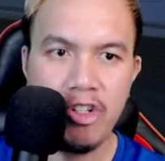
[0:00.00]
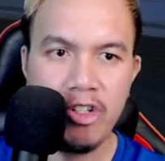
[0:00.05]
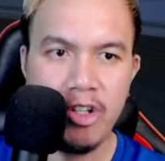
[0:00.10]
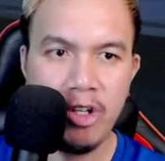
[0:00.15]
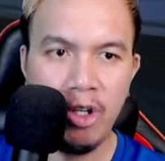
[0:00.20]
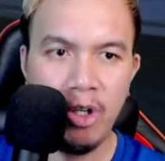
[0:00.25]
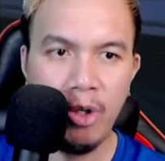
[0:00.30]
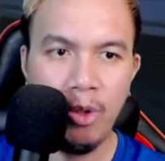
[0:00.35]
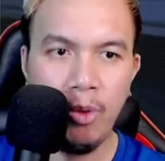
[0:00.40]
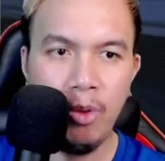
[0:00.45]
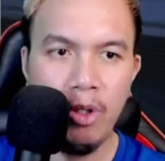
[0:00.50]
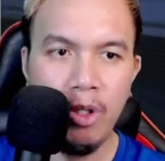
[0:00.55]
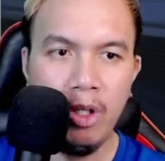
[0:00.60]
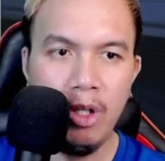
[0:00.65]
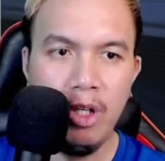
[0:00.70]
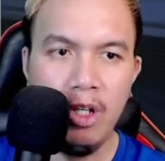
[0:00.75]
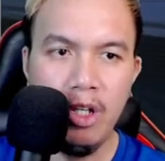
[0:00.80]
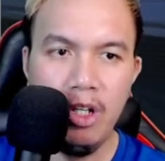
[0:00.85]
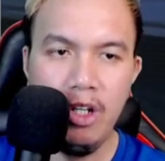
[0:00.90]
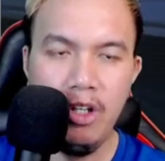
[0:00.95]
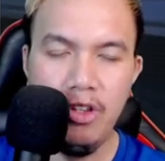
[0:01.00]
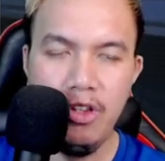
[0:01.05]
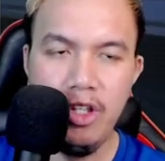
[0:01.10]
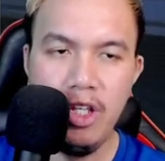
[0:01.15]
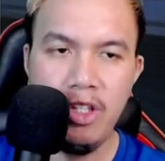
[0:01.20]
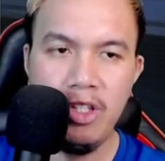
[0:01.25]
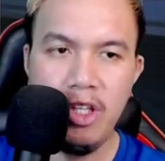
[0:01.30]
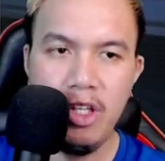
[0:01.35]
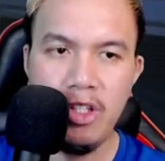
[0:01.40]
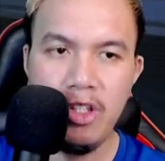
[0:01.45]
So
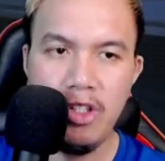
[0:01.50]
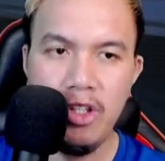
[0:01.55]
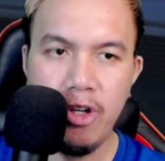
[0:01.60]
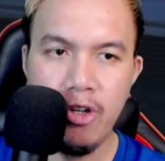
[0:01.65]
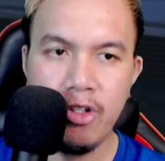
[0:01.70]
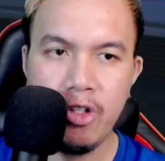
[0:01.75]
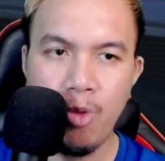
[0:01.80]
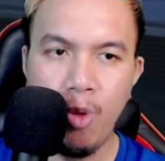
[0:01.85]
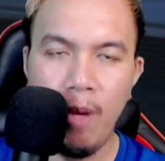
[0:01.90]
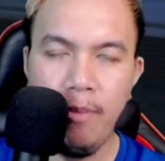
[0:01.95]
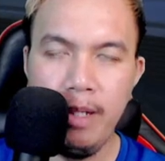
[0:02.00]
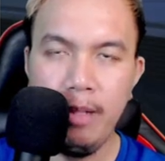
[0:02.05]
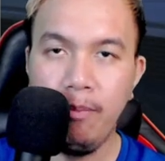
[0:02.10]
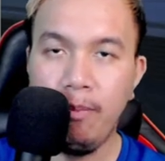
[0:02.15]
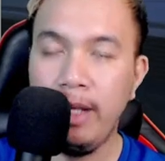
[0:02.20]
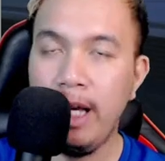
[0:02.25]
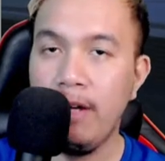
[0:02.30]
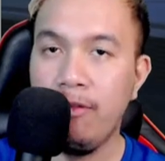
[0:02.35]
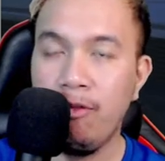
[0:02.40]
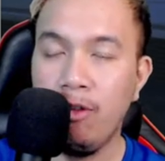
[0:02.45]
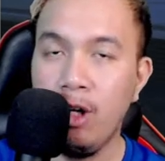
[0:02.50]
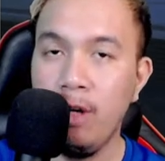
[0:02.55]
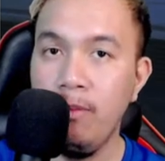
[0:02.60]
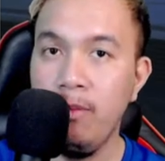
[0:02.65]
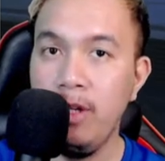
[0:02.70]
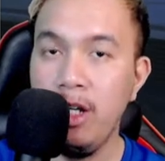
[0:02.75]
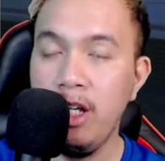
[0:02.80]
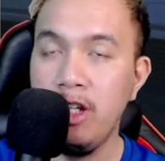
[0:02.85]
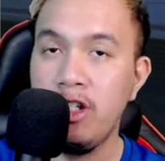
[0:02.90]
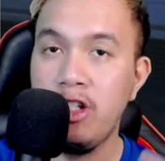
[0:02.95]
this is their swapping platform.
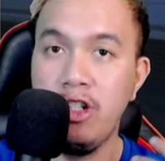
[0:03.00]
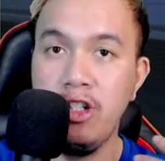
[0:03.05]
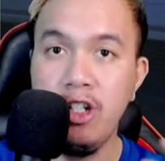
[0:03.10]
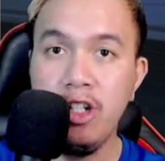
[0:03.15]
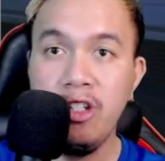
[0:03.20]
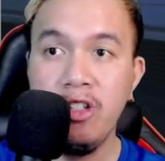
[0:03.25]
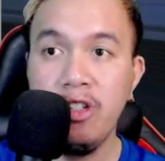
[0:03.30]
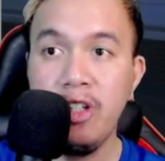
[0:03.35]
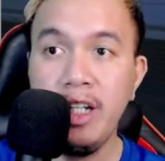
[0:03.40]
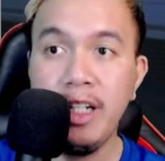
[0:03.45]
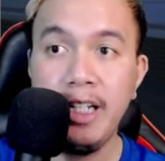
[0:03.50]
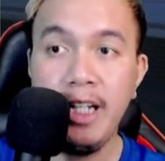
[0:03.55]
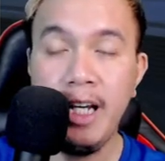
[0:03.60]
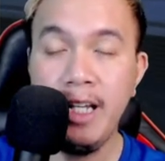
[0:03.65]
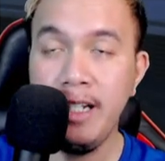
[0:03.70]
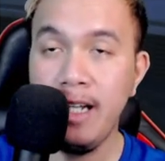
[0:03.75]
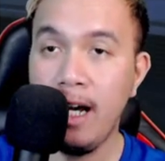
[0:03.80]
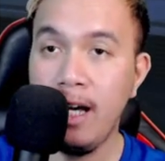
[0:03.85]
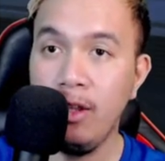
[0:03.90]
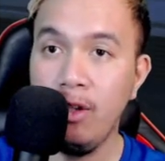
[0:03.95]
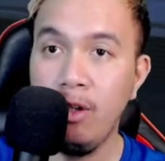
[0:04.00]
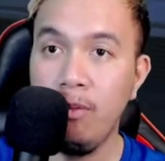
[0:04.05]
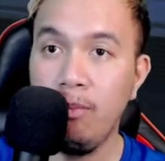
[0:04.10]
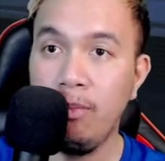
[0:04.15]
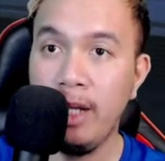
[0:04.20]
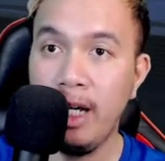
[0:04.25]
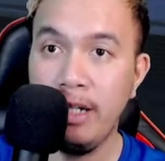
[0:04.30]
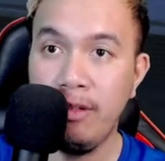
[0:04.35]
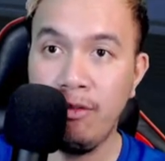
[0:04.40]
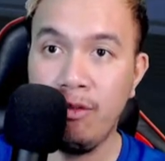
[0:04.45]
It's just like any other
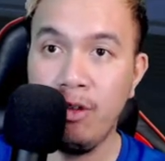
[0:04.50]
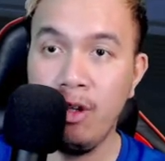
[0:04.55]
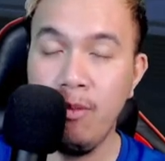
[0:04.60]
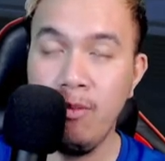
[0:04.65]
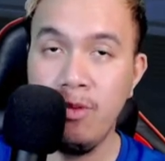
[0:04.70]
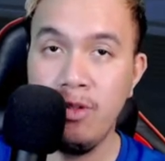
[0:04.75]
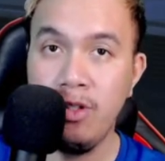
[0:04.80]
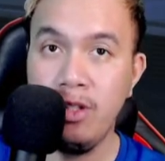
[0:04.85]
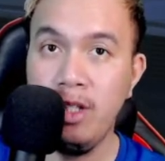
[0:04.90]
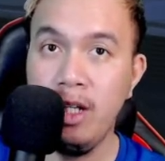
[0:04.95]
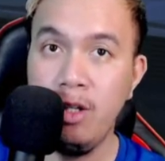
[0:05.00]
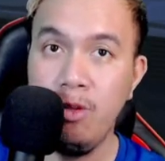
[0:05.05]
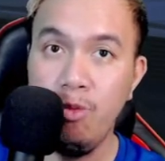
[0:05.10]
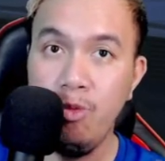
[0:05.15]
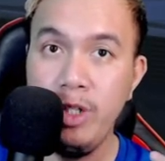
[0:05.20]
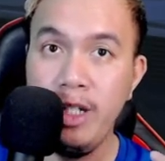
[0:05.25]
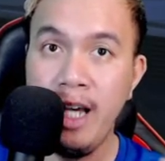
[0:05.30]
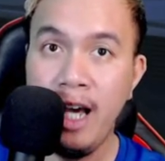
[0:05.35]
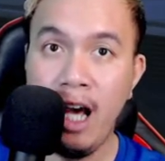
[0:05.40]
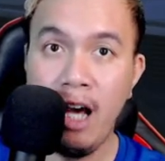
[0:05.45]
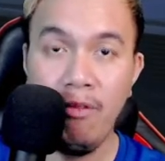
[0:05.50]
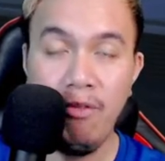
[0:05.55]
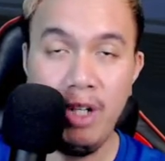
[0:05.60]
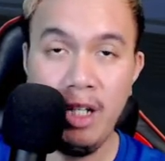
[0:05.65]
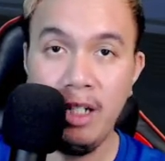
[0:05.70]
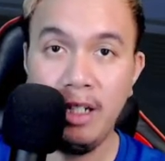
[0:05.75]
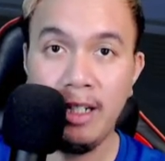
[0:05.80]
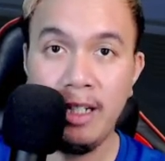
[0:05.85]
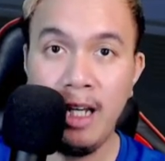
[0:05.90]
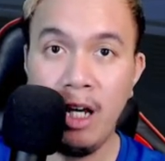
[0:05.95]
platforms that we have
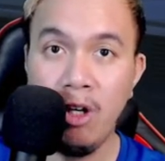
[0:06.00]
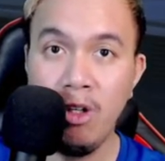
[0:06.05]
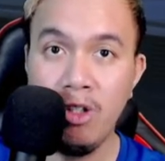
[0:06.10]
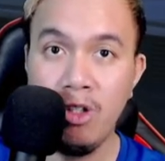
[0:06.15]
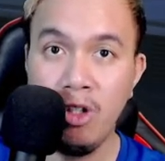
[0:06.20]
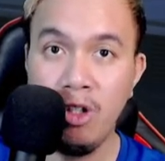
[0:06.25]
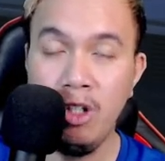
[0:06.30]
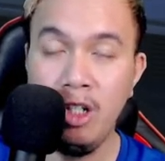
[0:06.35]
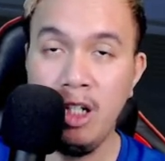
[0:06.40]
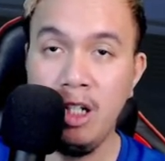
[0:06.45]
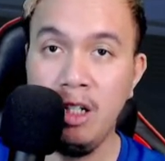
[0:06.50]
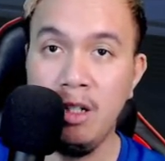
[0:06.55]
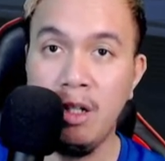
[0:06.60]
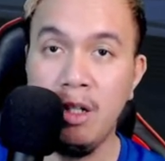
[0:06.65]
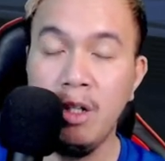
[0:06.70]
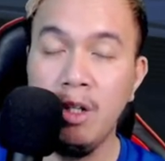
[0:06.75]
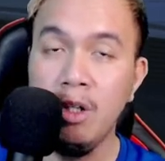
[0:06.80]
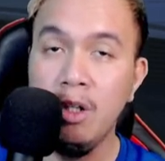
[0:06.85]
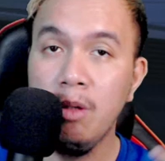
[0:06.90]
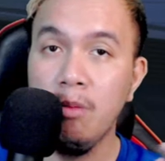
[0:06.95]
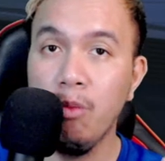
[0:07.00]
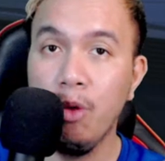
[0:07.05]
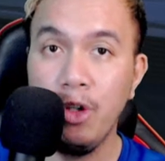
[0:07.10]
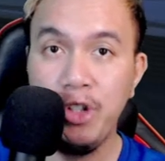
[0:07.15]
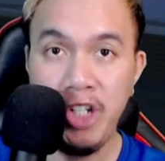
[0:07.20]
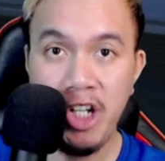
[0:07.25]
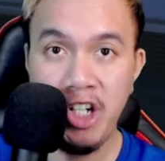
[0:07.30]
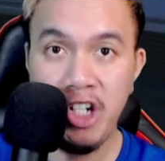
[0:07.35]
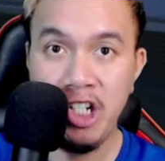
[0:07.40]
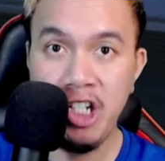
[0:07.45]
encountered in
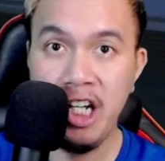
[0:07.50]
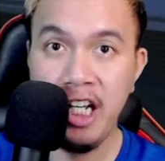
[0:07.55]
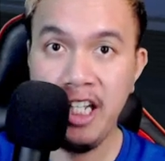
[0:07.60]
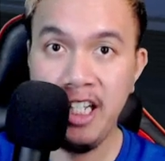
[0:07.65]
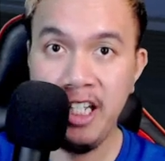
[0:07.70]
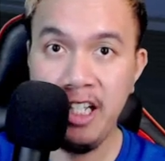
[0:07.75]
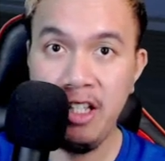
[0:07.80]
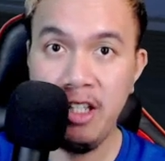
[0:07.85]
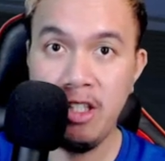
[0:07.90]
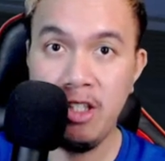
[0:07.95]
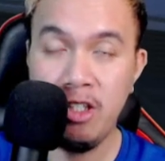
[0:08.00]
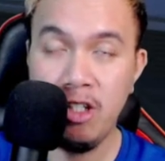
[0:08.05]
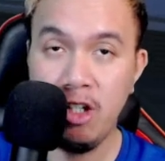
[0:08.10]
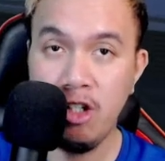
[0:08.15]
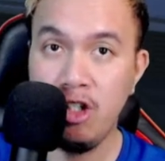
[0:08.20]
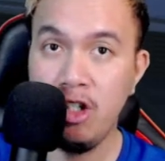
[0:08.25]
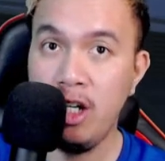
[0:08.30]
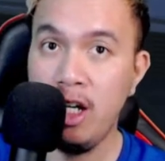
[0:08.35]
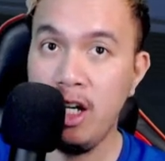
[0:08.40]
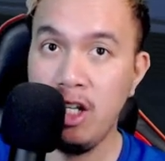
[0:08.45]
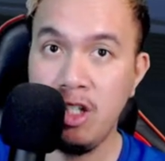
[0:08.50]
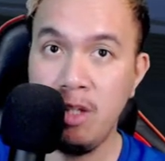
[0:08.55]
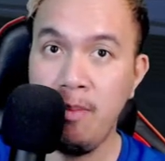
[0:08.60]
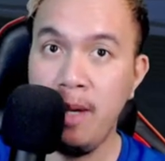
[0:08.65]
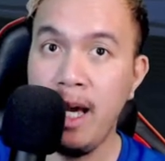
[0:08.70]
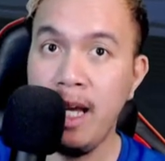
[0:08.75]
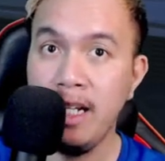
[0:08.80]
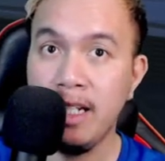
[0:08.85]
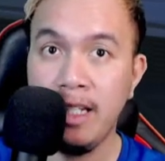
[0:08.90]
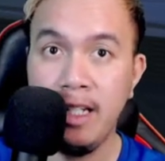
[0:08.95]
multi-chains such as
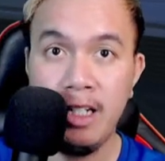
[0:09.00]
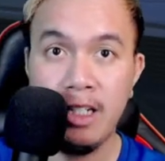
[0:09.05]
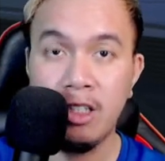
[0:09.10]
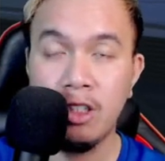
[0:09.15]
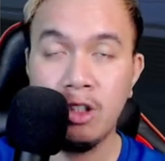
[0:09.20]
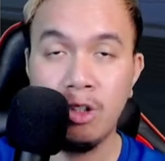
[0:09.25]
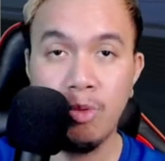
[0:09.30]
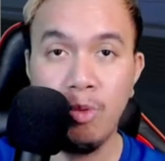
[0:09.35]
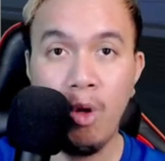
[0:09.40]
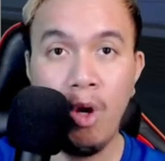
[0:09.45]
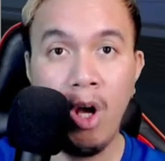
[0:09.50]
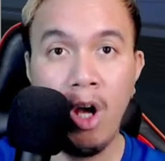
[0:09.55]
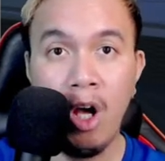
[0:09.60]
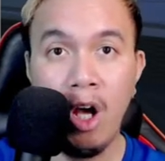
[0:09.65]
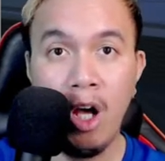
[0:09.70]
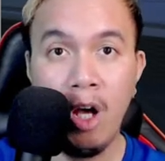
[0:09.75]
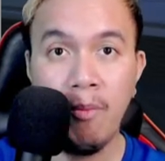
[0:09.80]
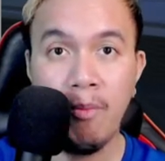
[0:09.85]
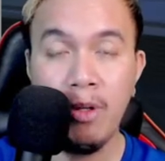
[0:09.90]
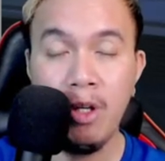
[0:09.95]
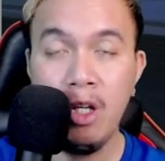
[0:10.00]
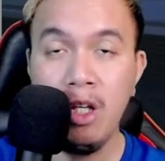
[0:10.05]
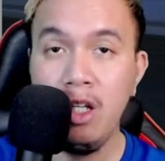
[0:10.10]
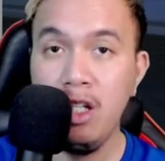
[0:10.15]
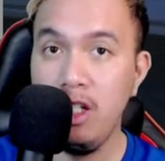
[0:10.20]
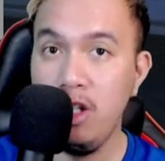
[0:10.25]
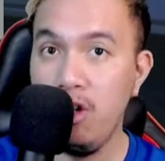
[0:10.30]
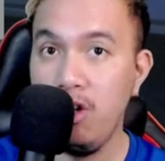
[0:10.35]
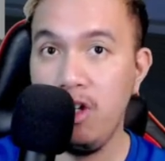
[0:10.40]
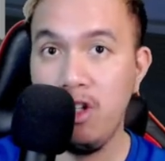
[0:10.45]
PancakeSwap,
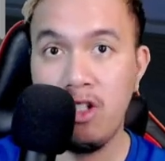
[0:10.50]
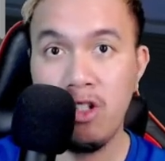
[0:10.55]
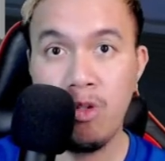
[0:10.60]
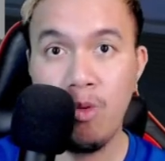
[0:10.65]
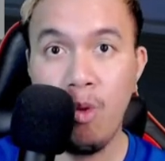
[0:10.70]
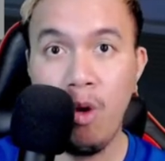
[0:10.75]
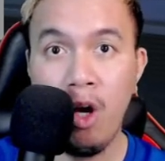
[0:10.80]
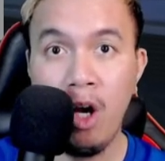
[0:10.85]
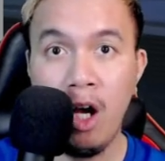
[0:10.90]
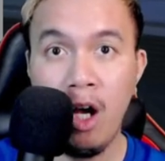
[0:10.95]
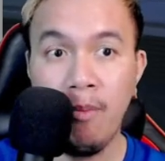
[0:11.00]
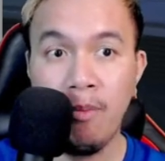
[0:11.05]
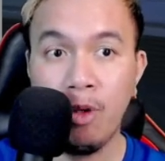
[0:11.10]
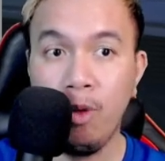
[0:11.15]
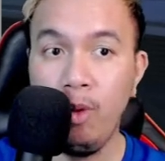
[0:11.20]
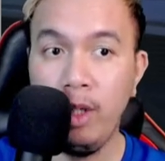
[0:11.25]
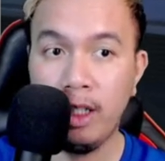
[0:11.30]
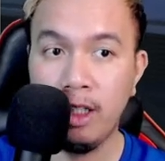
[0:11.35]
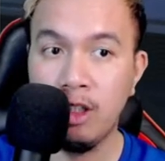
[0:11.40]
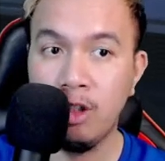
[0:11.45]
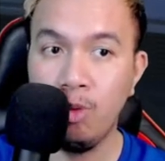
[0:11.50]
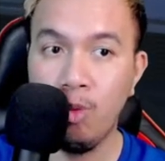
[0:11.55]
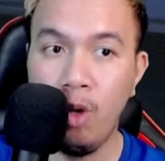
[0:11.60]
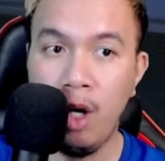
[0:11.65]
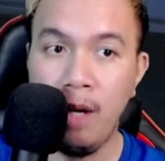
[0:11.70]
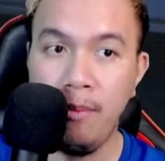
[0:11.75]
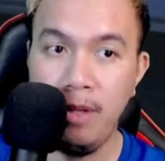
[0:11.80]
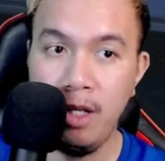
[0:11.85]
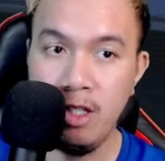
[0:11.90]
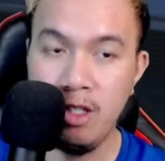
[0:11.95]
Uniswap,
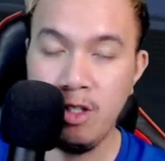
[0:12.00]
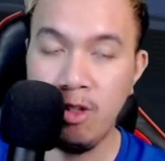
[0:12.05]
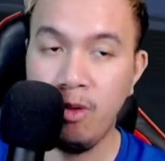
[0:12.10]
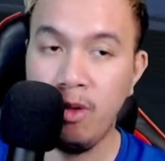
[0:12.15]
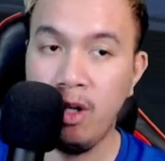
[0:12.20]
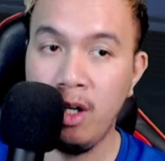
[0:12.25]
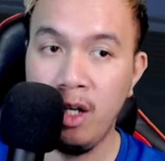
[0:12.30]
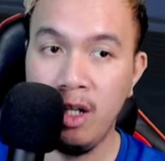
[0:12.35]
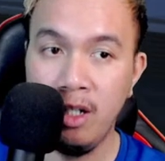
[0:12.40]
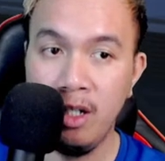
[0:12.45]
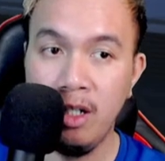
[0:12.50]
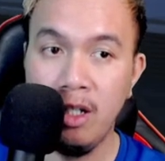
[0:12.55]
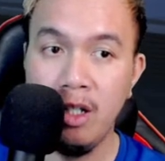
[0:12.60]
QuickSwap, and so on.